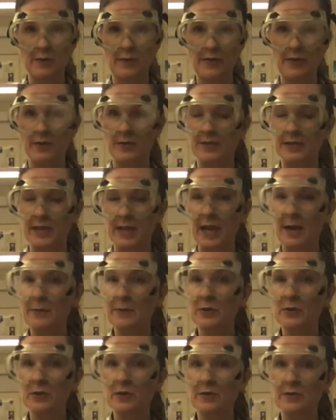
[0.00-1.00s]
whether it was a
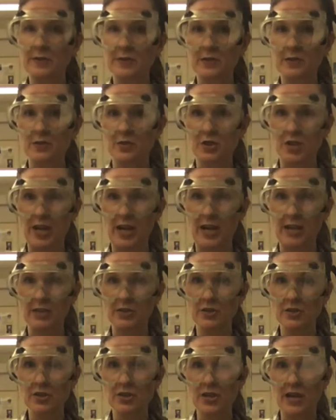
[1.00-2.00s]
chemical or physical
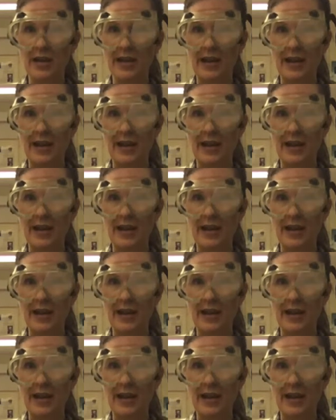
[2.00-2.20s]
change,